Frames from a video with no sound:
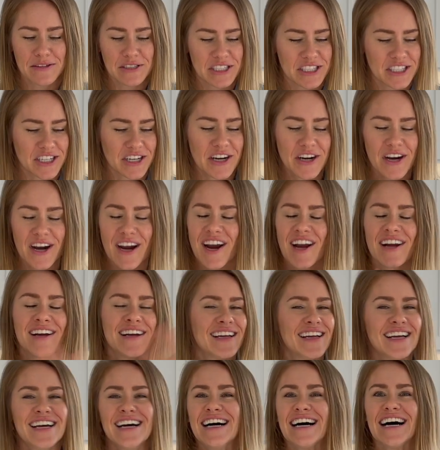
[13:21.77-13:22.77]
sugar,
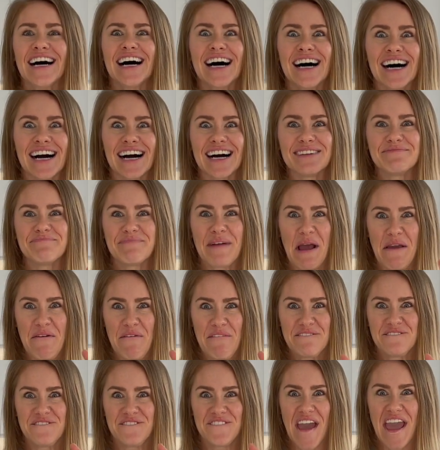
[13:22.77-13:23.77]
my
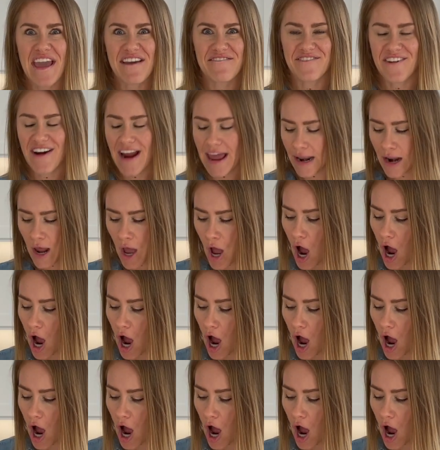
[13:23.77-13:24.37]
favorite.